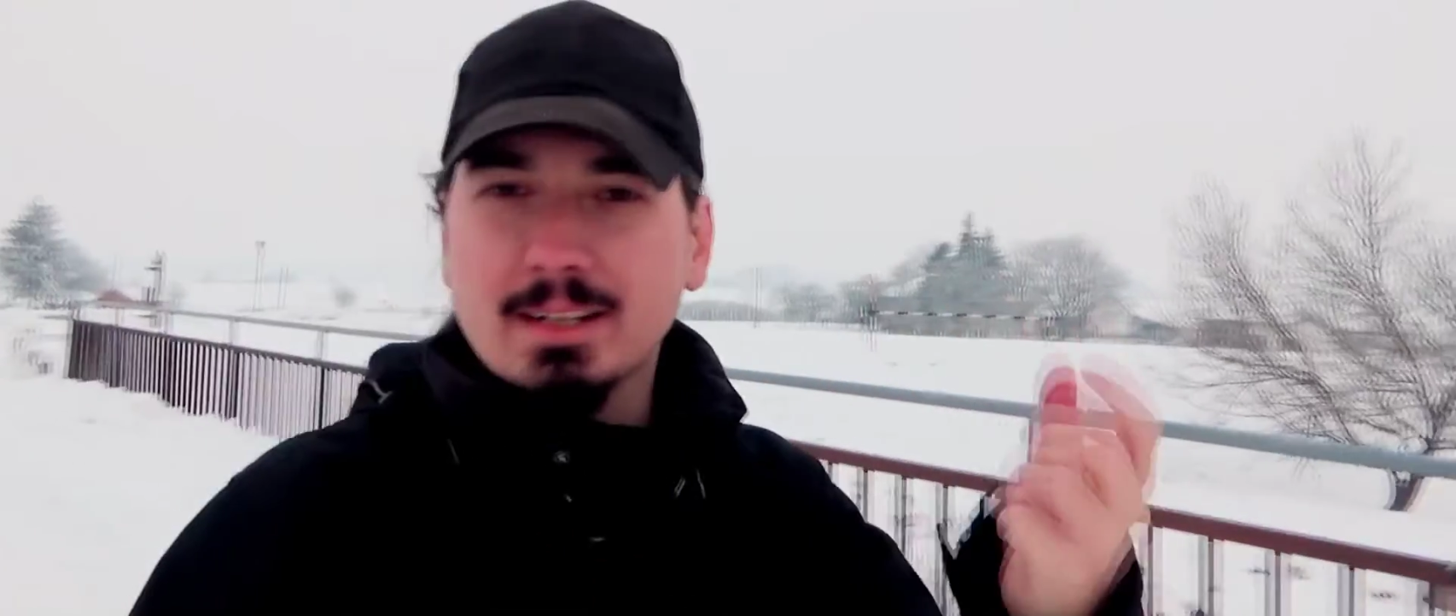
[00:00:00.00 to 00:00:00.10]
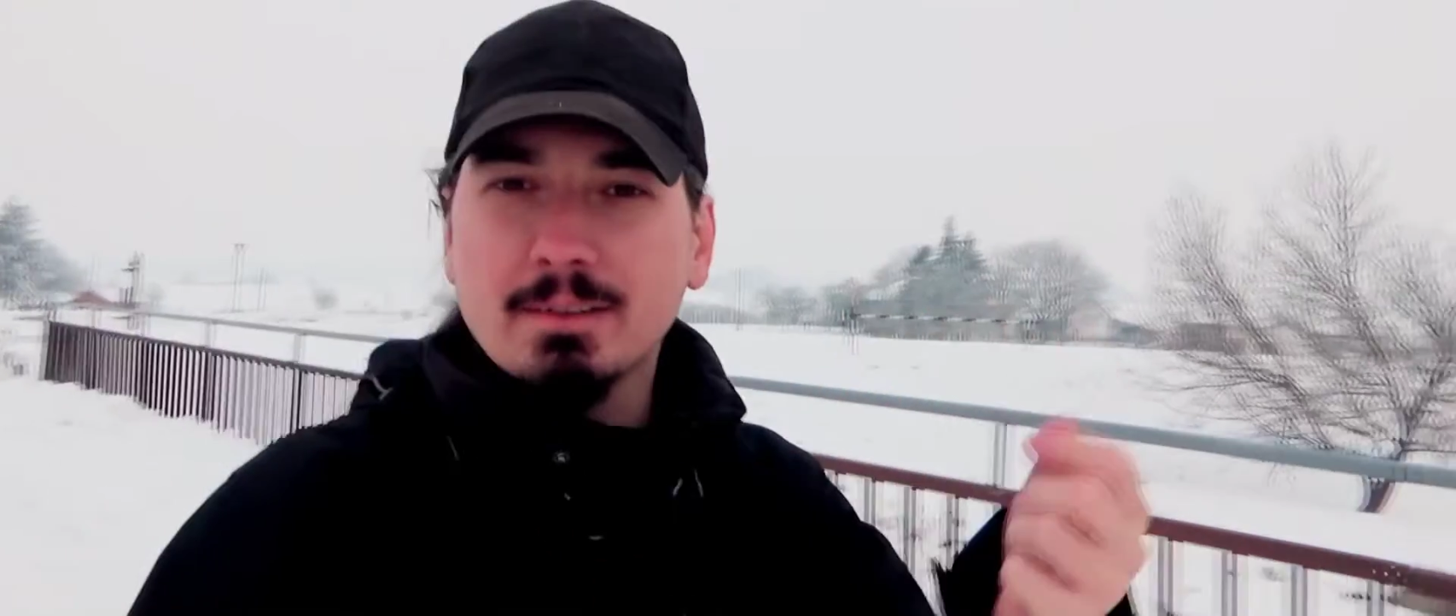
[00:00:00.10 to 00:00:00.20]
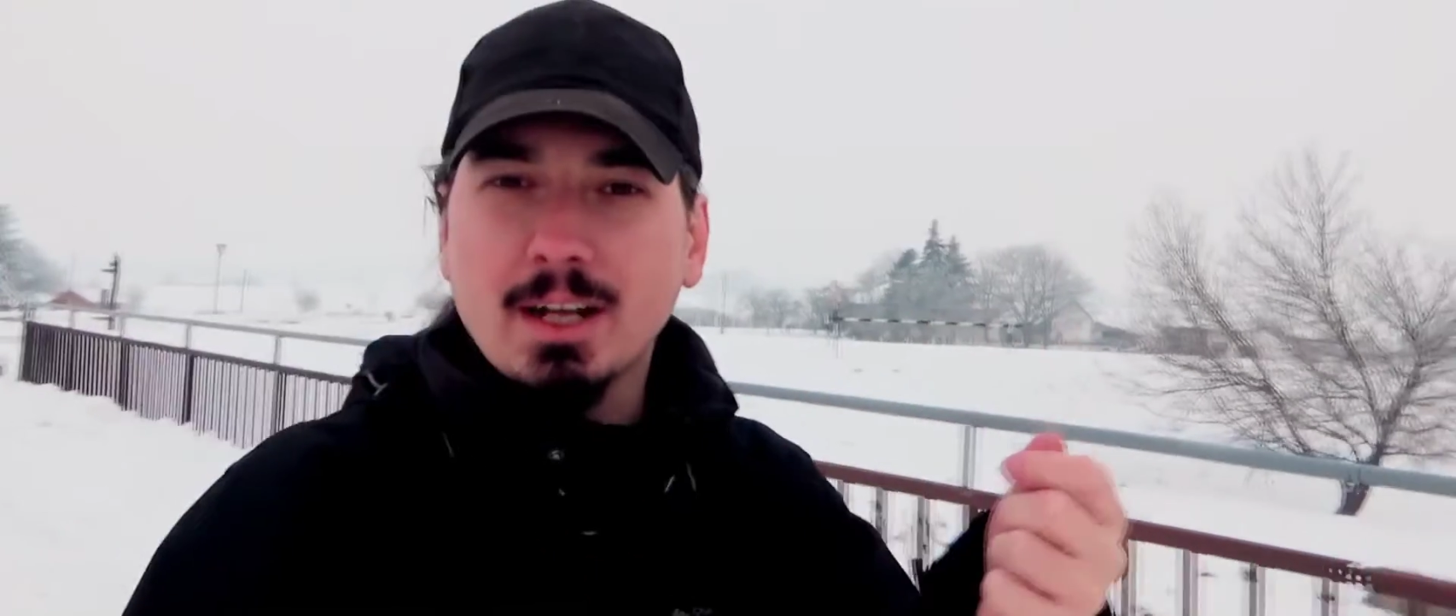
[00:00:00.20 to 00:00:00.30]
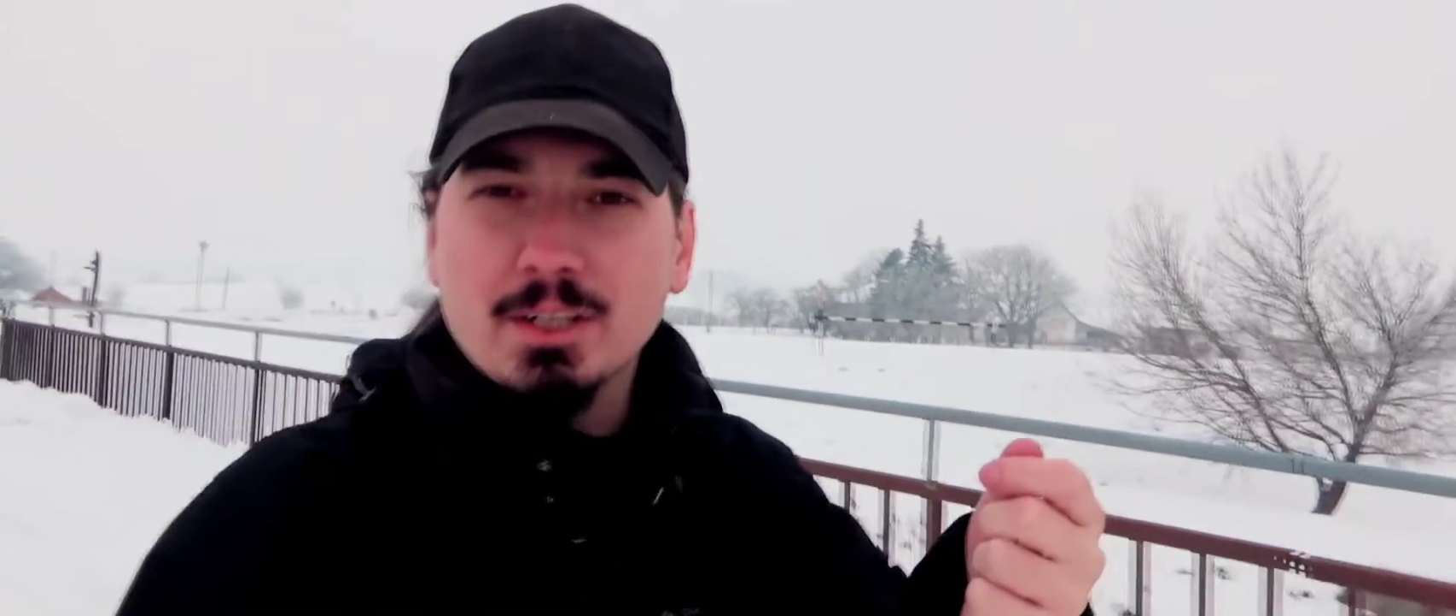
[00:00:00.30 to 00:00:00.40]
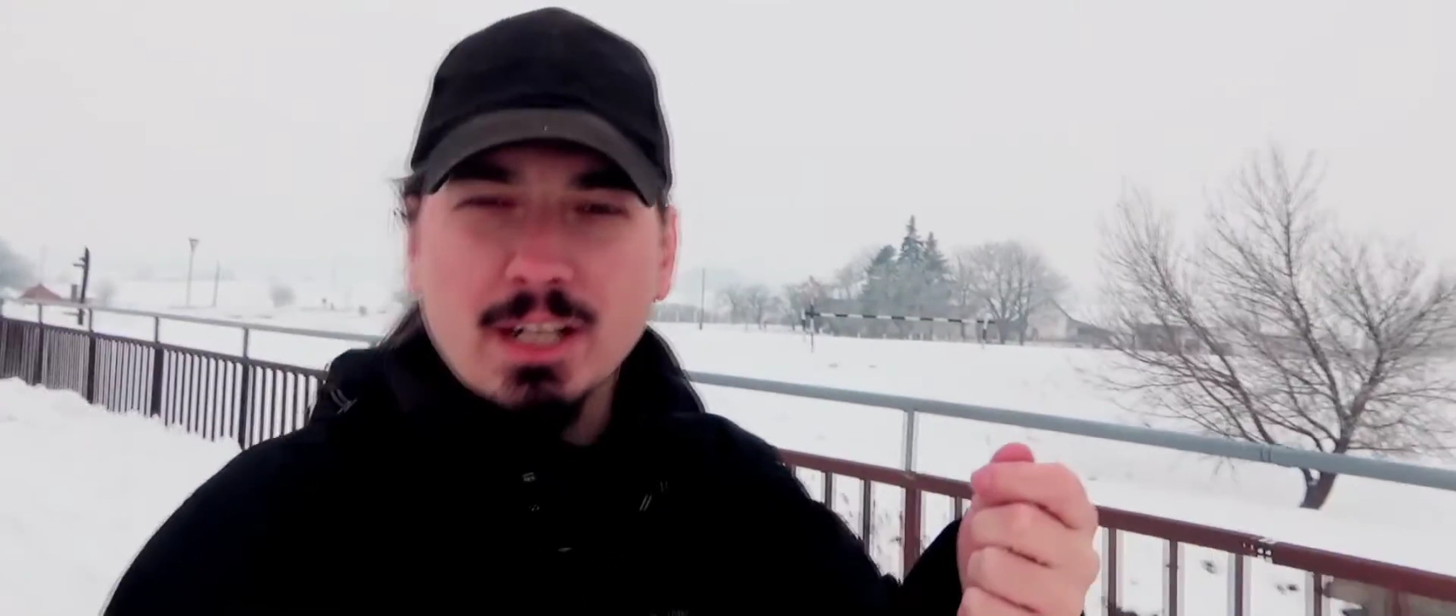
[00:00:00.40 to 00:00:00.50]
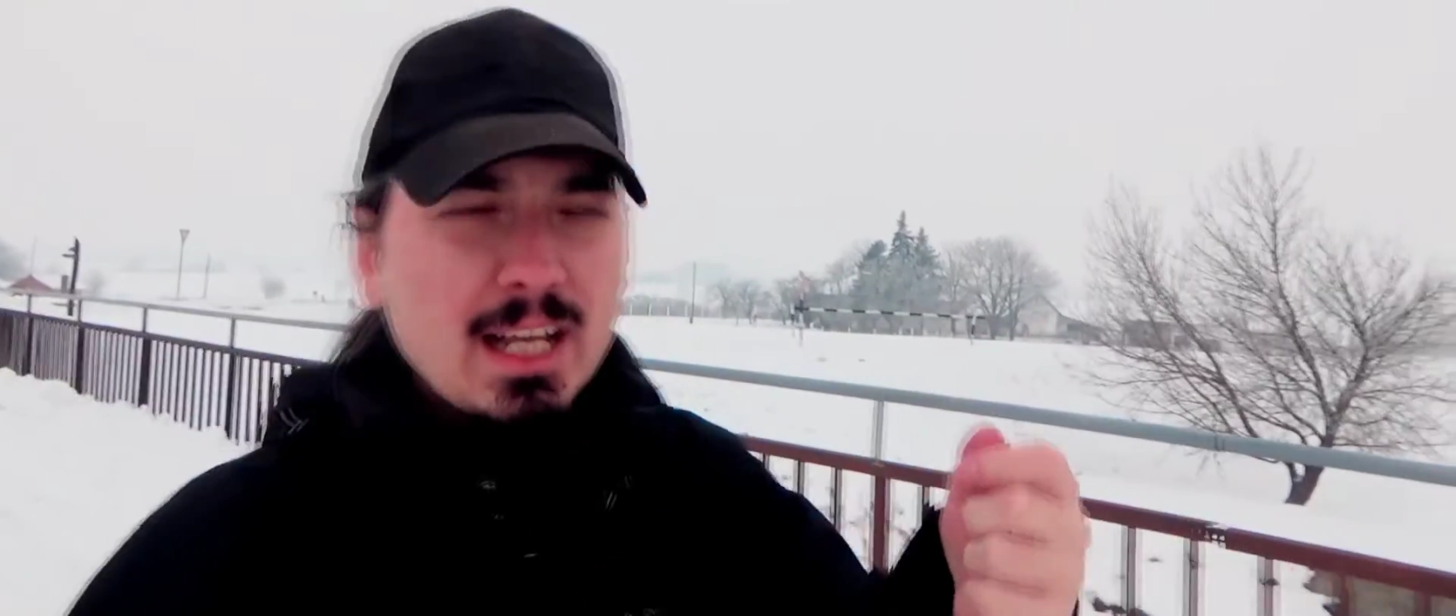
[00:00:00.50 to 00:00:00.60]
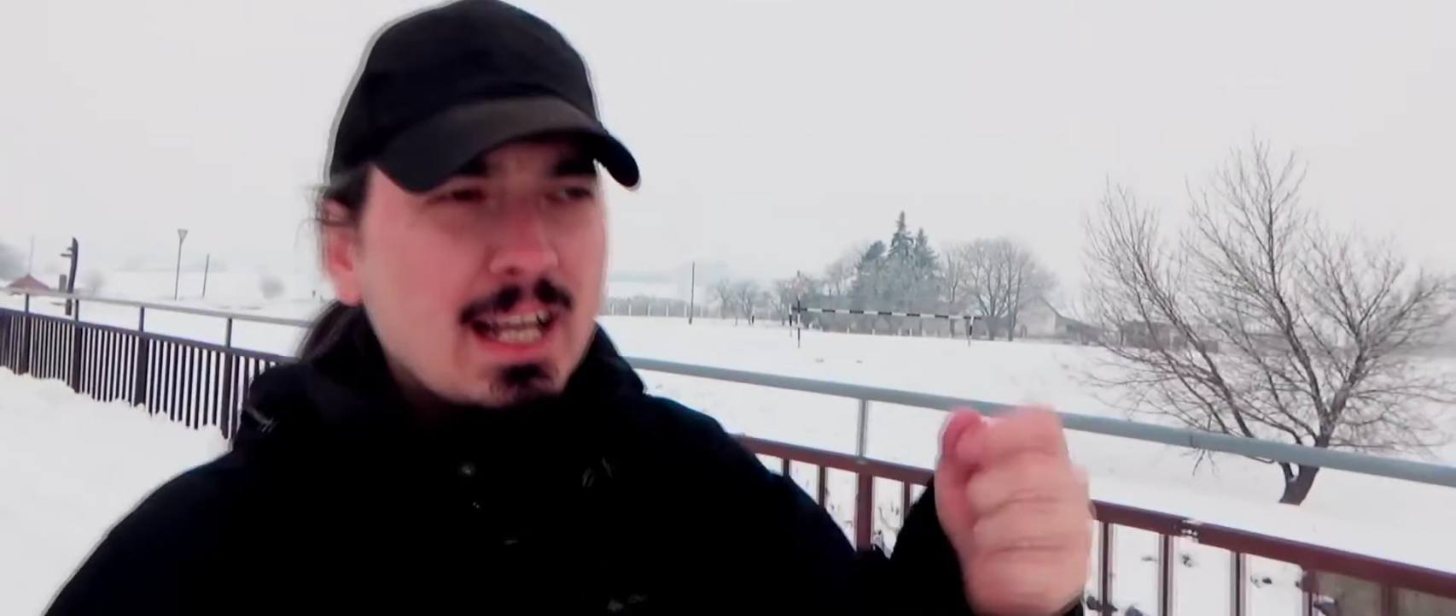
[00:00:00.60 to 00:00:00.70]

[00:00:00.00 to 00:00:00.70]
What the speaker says: on actually,